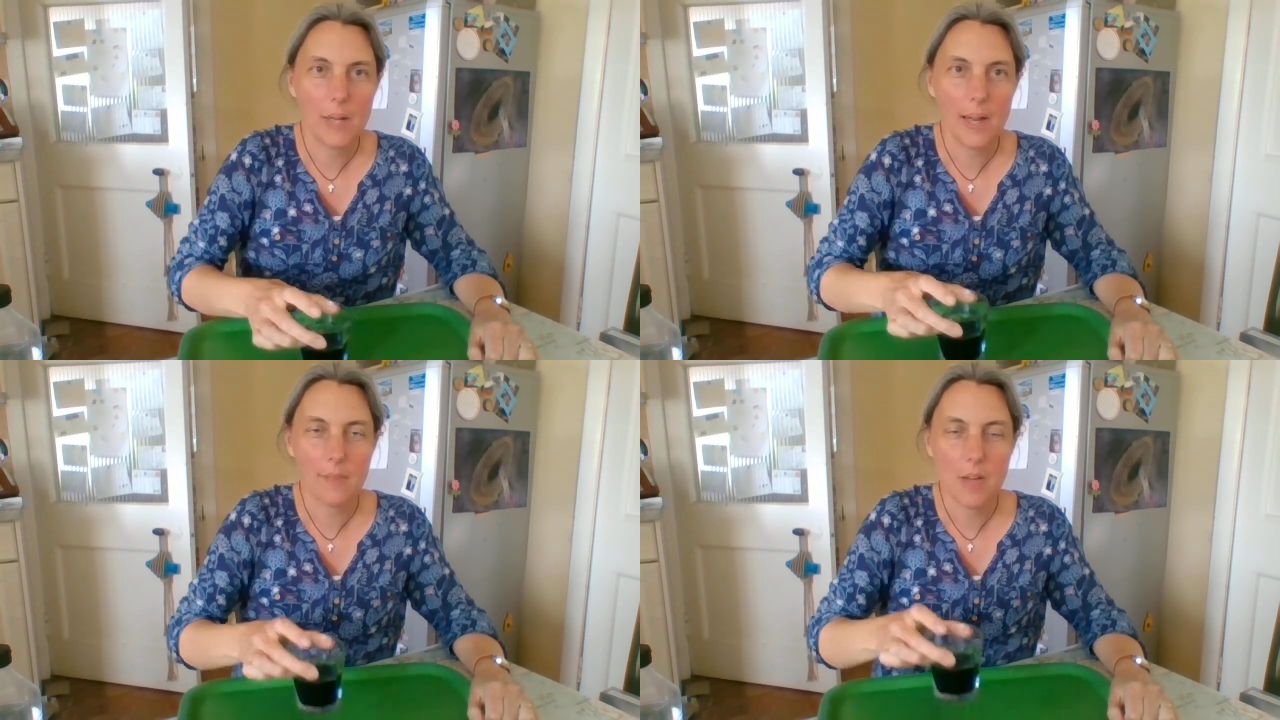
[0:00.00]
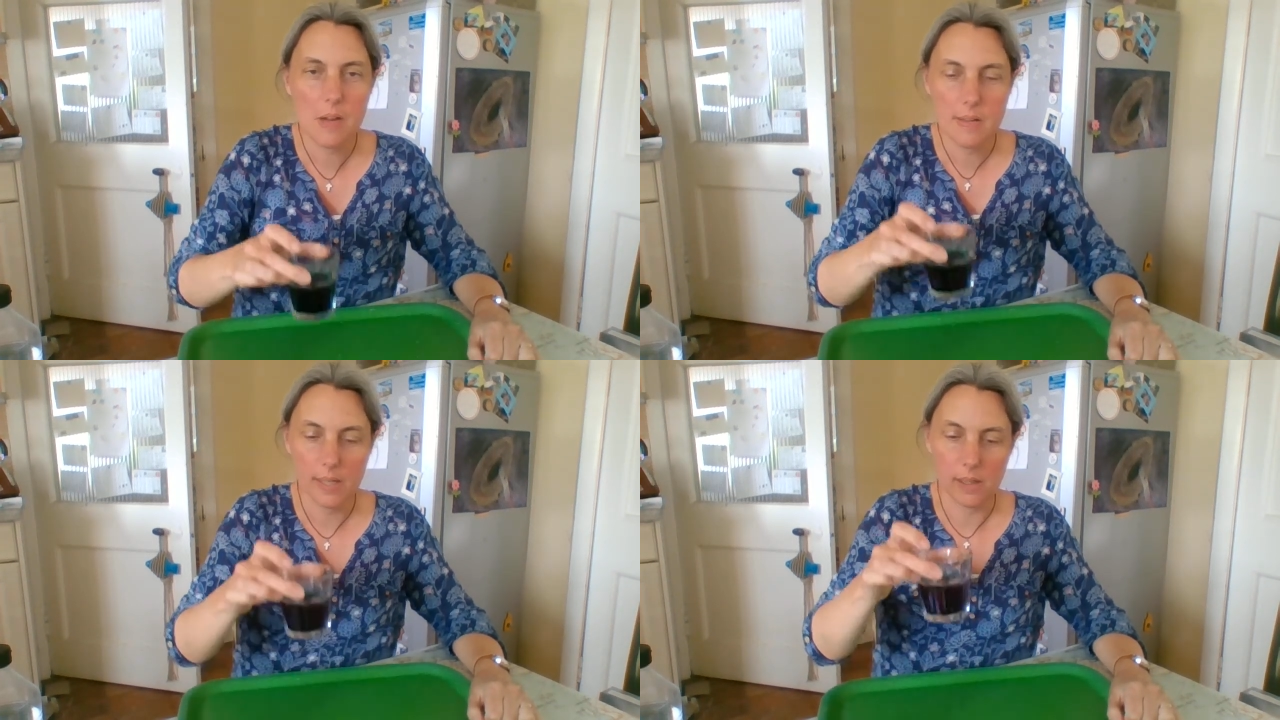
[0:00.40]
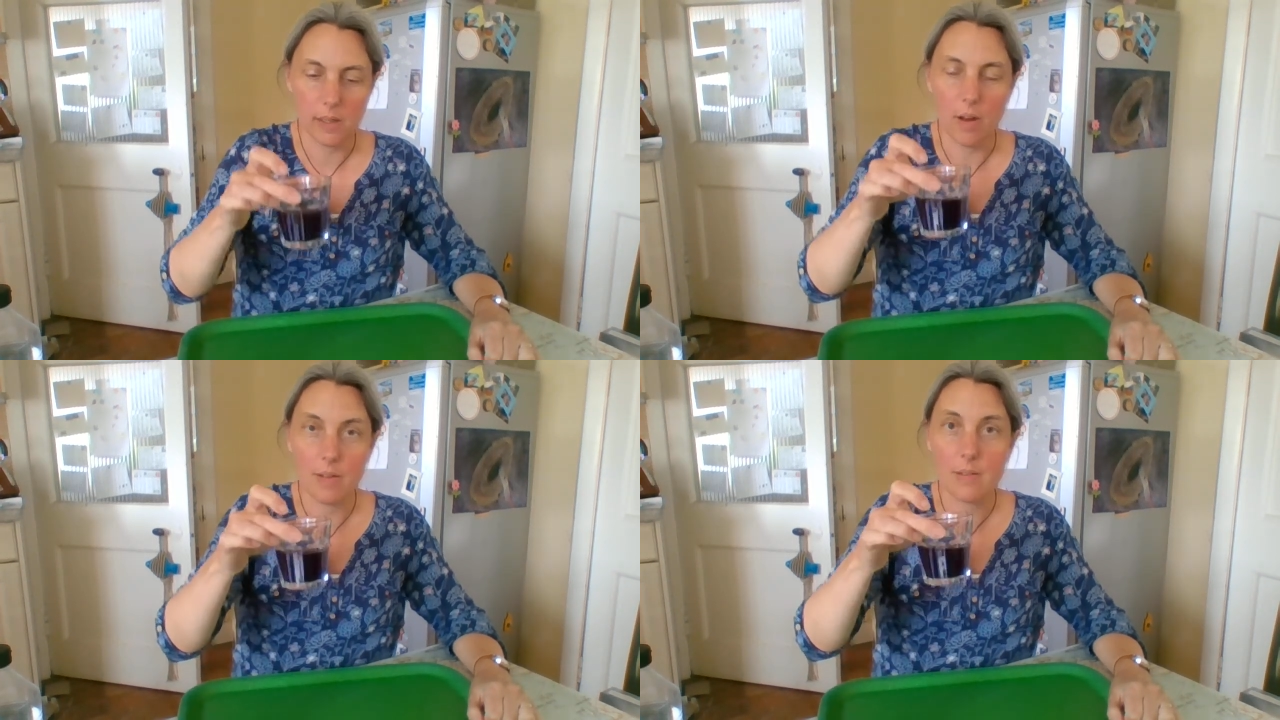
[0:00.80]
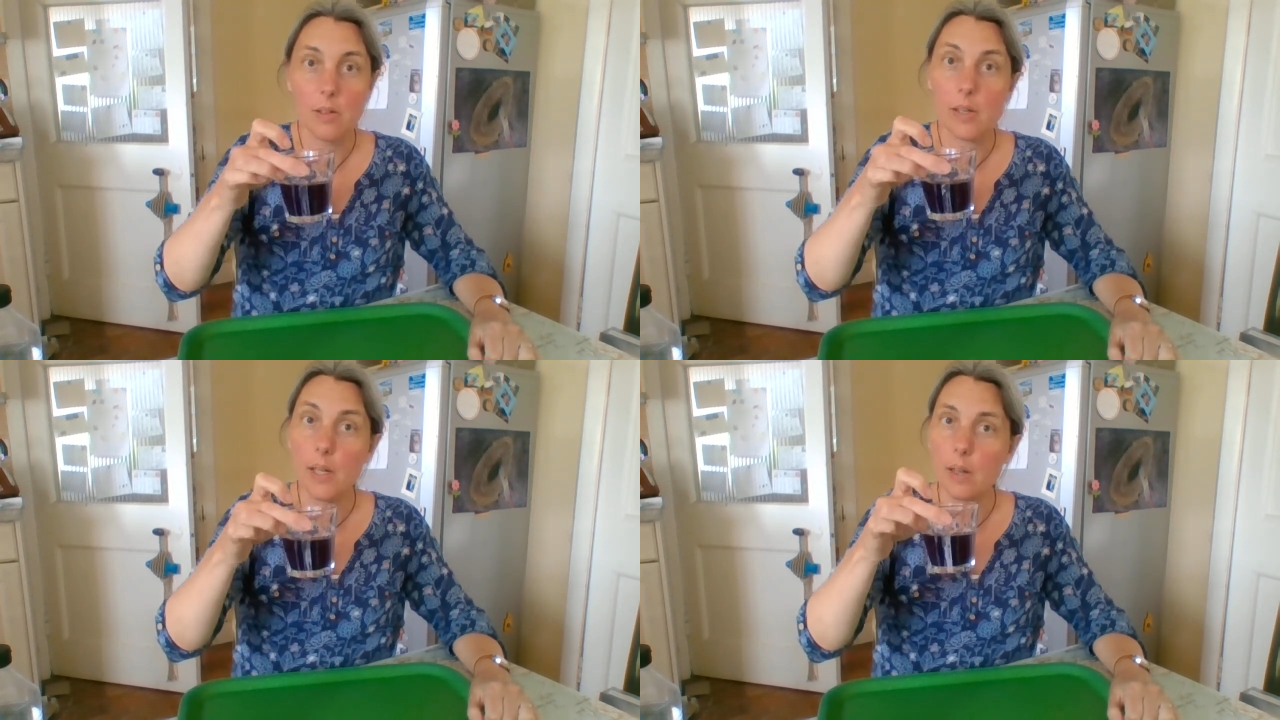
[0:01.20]
if you see a glass
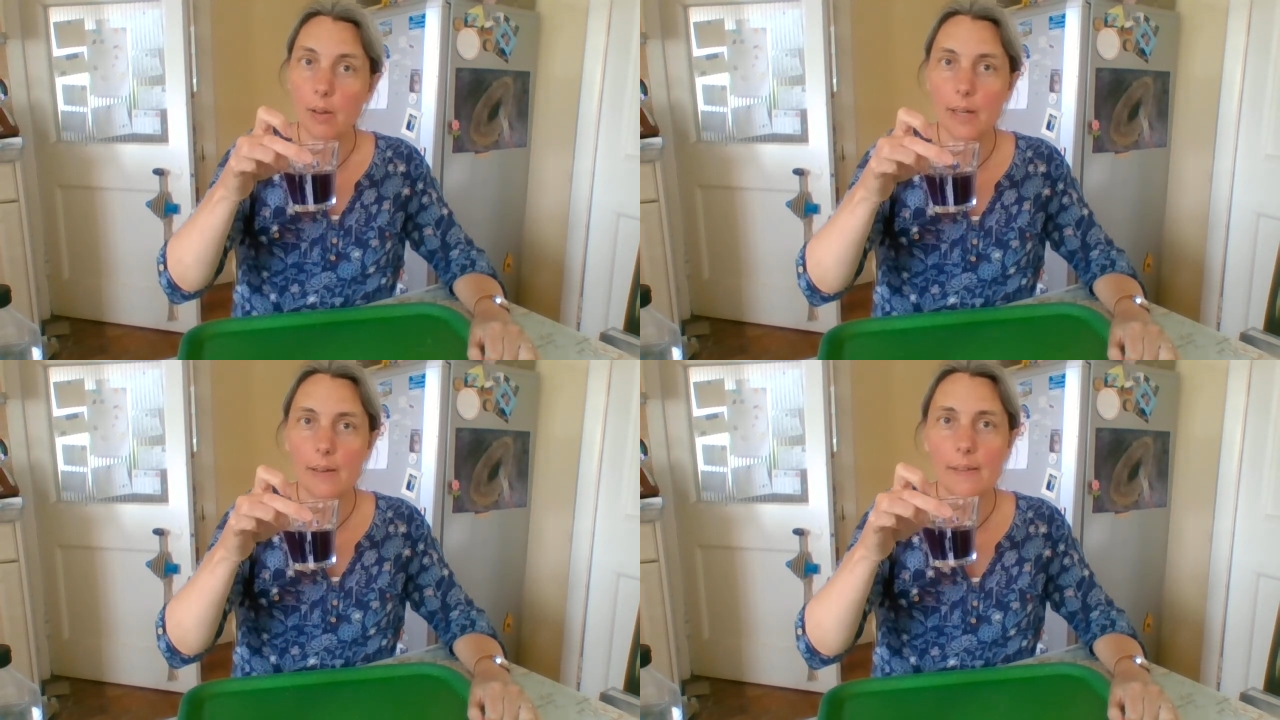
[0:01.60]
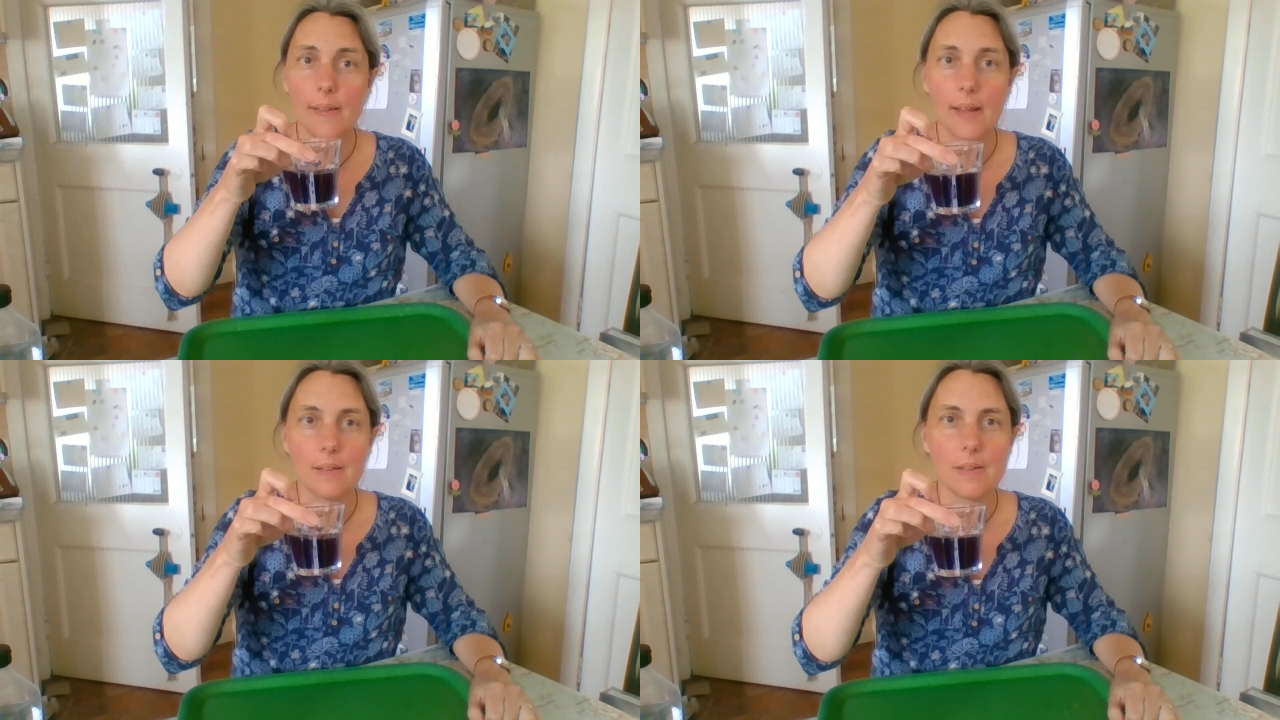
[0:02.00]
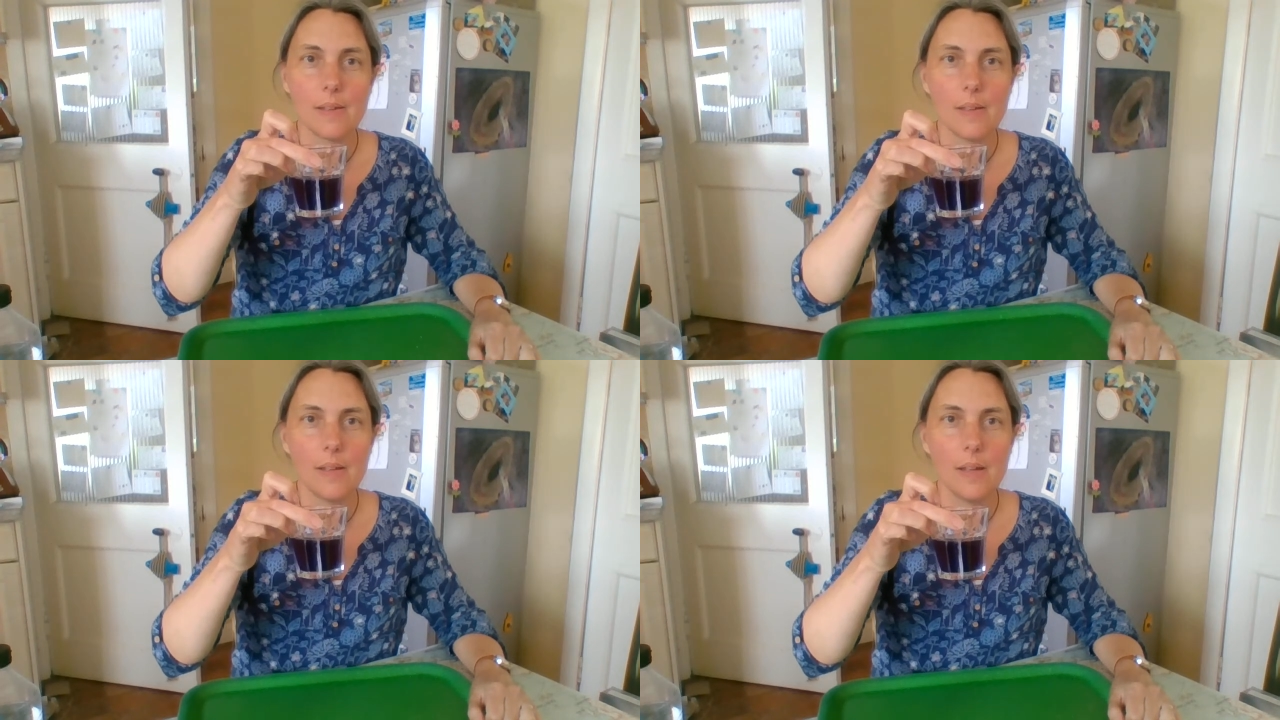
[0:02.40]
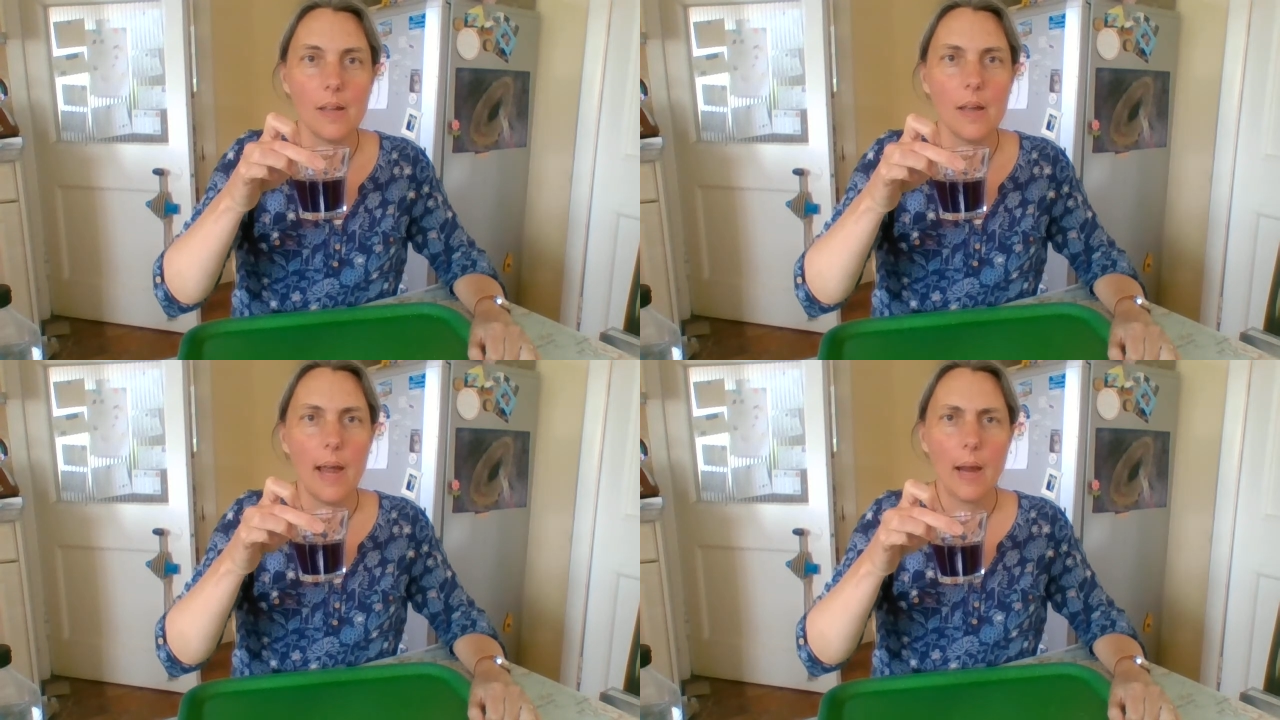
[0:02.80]
looking like this,
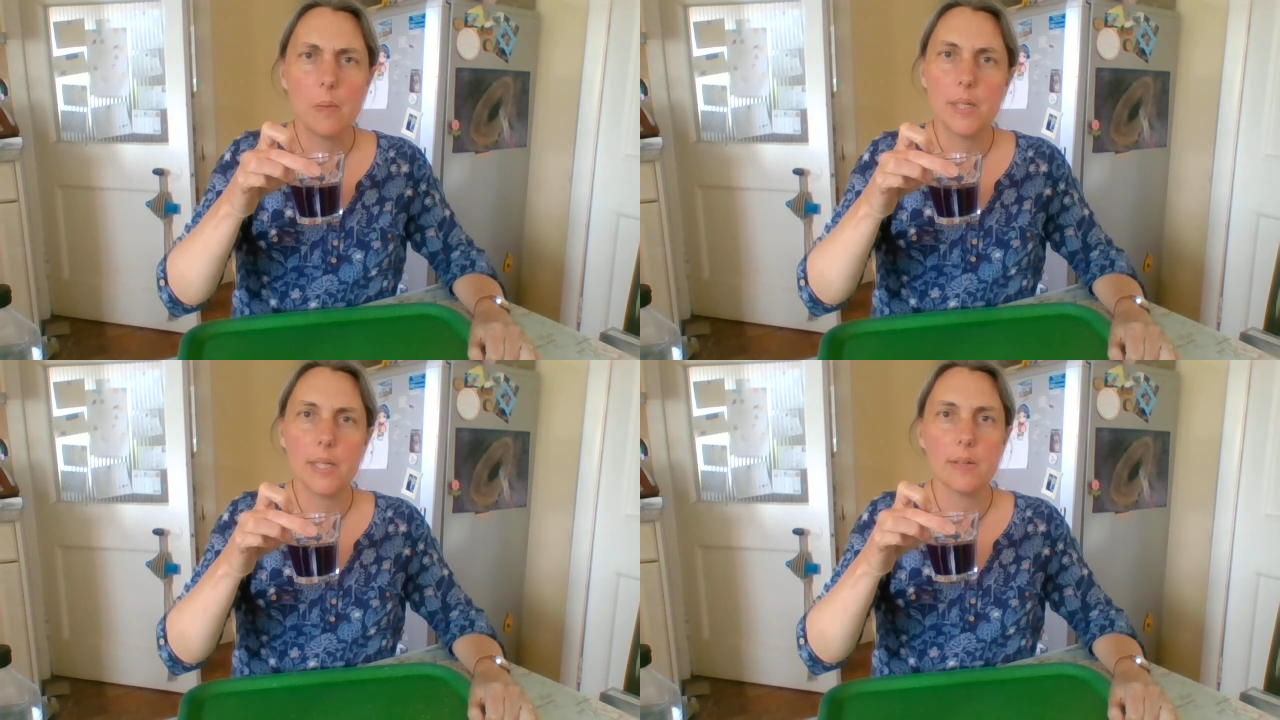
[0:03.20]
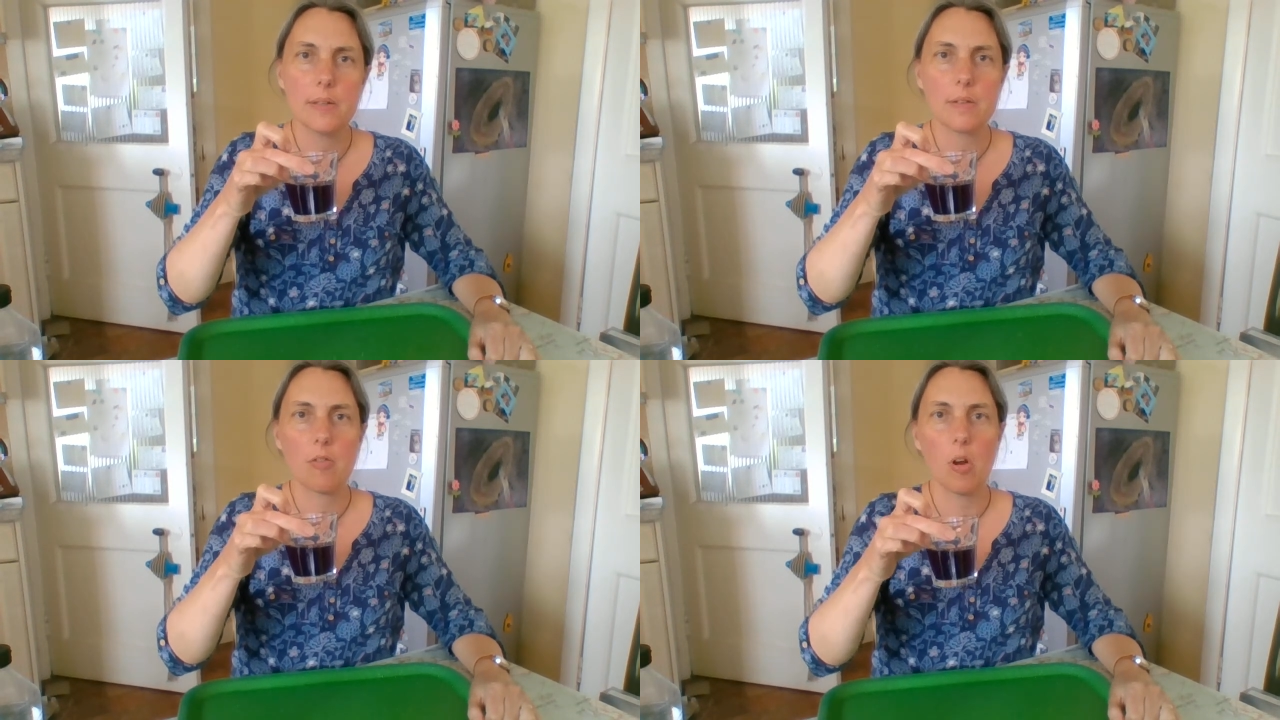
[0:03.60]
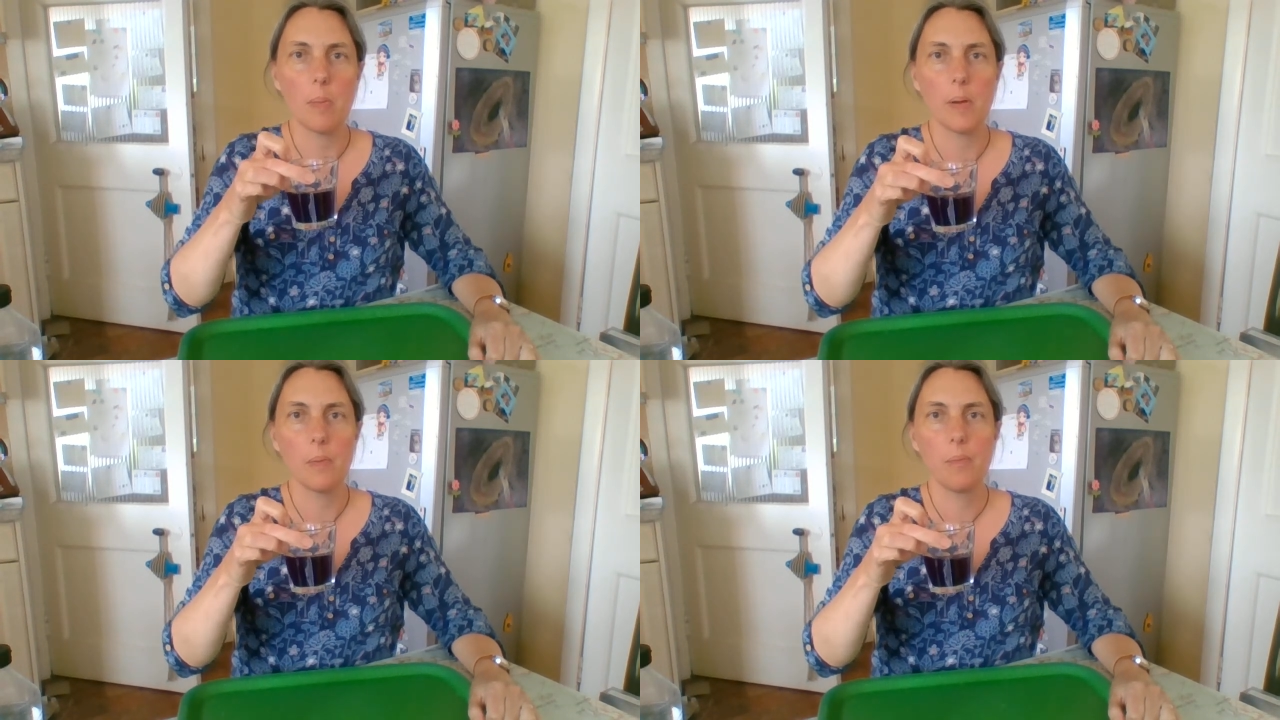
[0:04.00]
how would you describe it?